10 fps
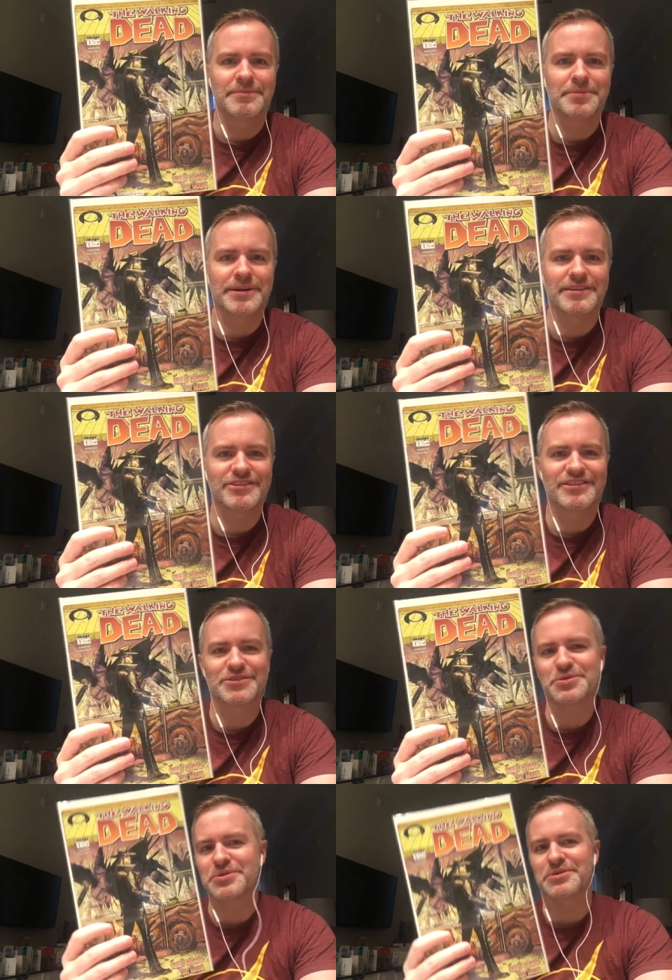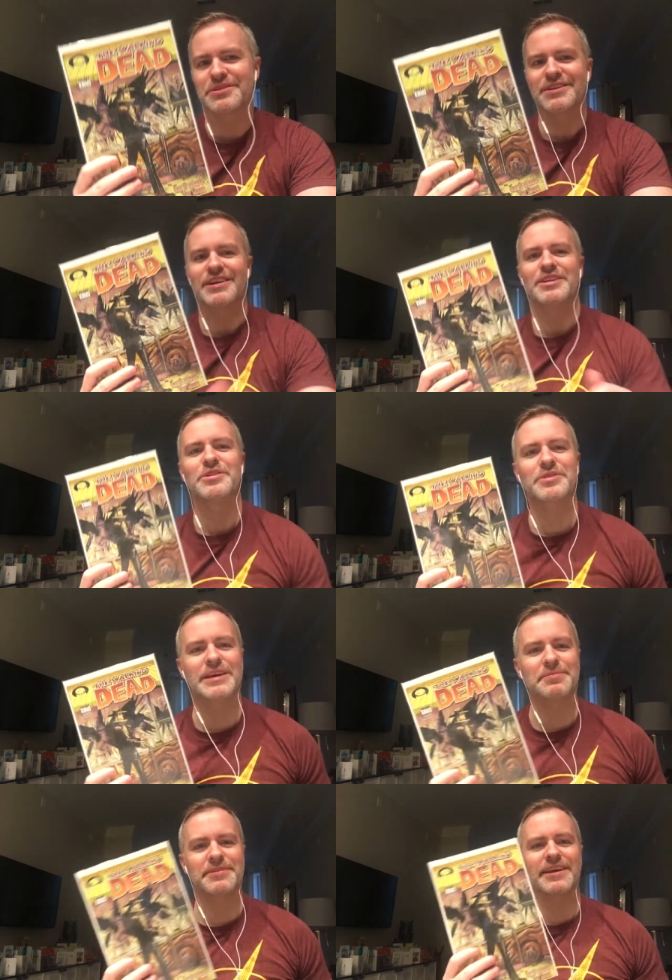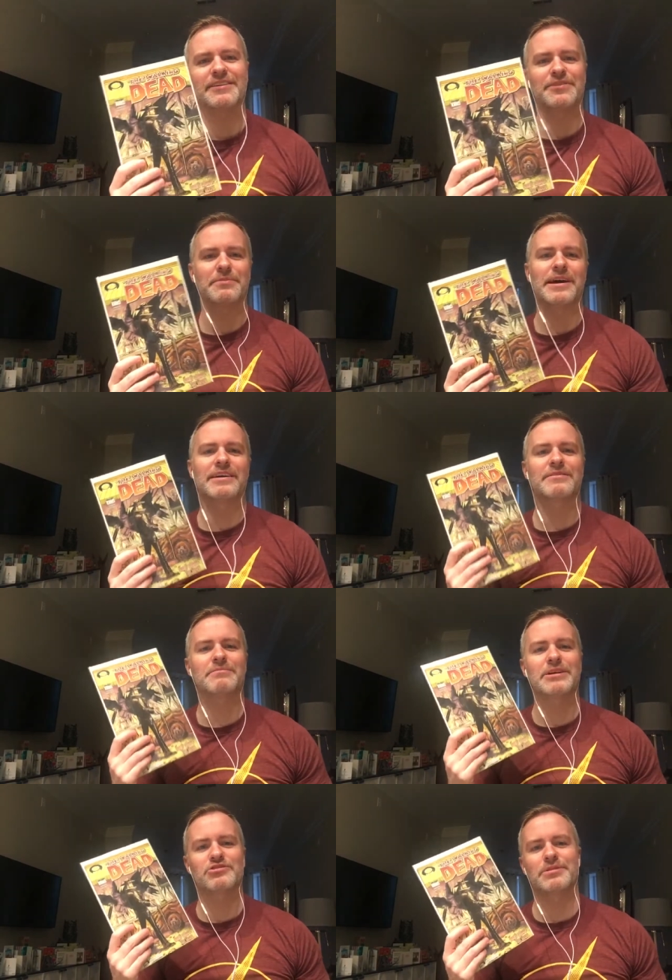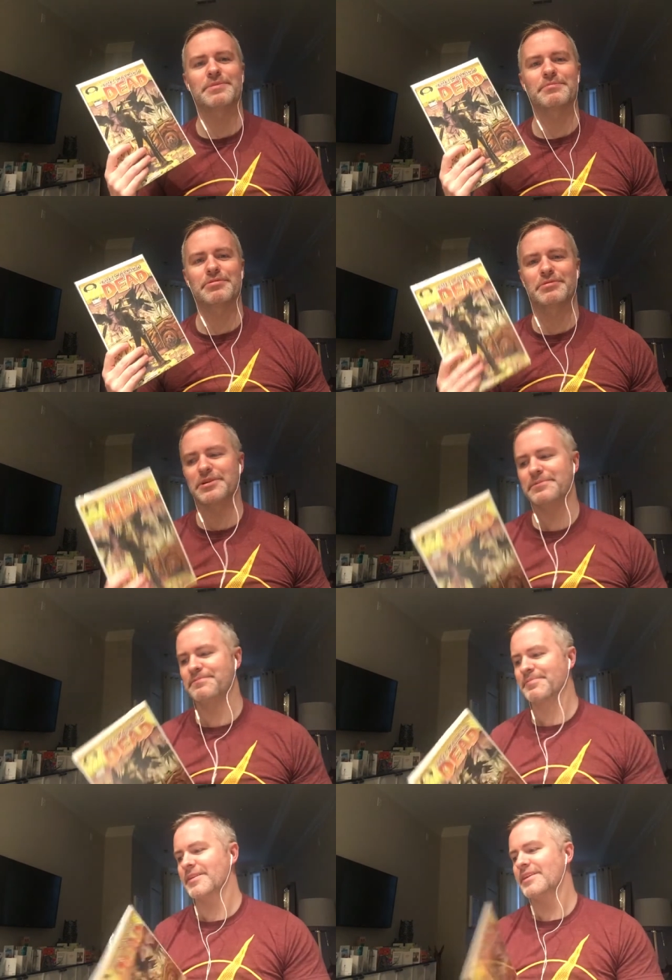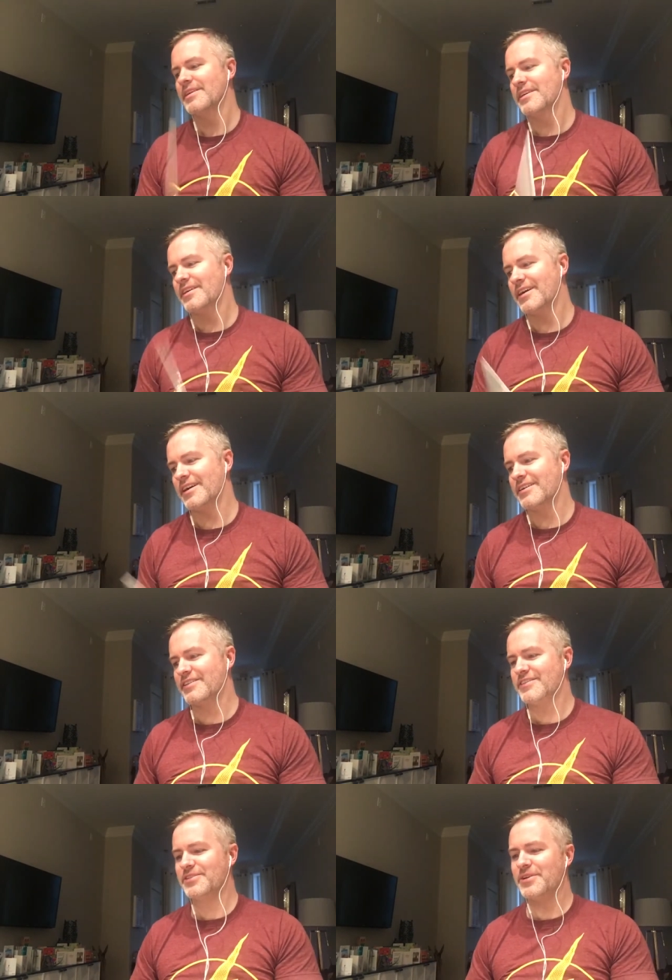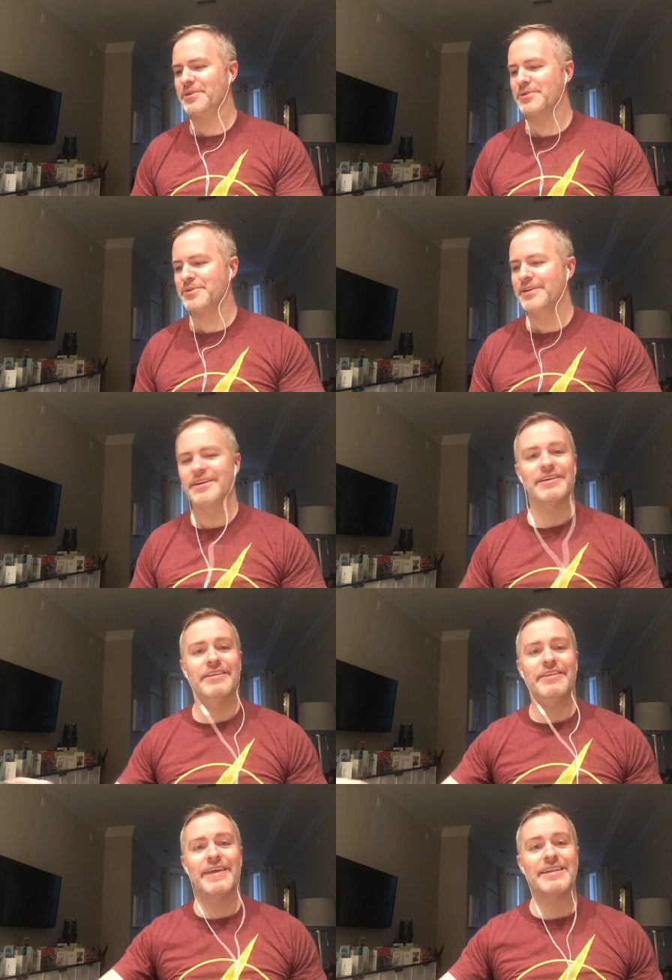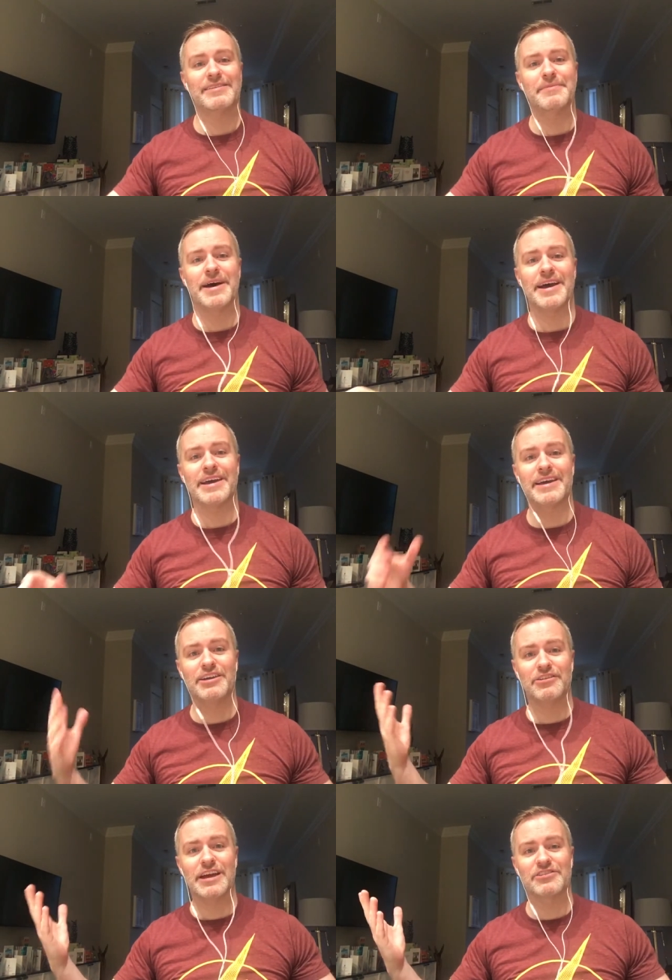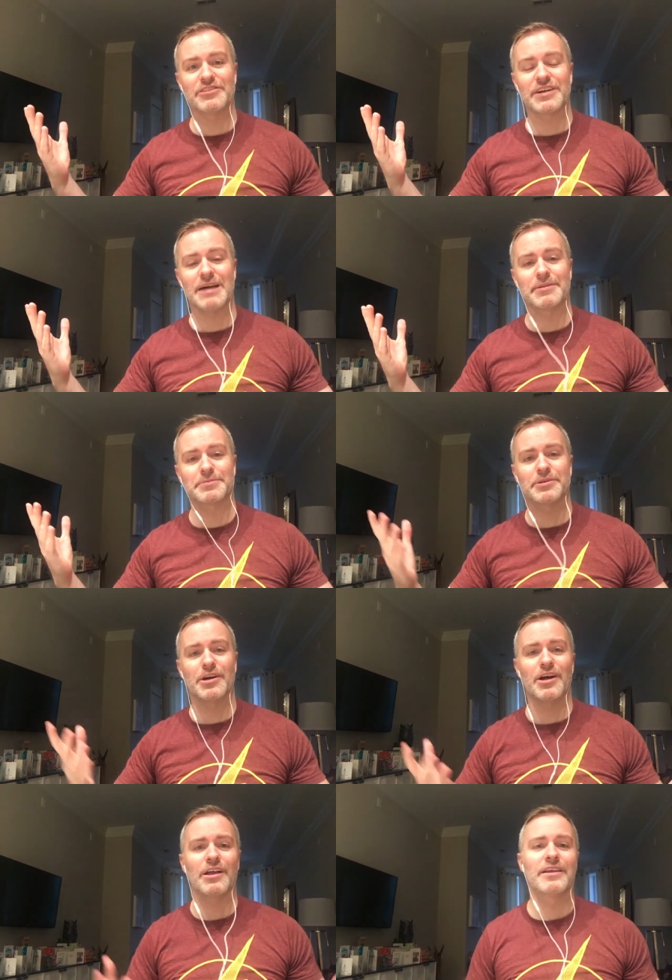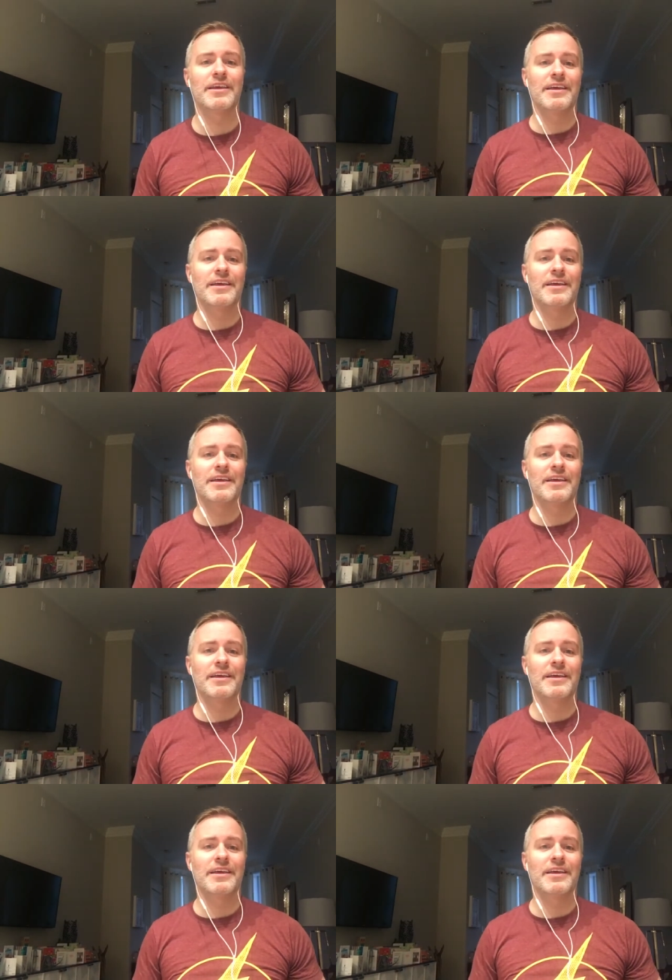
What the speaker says: But it's just a cool little keepsake for my trip in Peru. So that's my international comic book haul.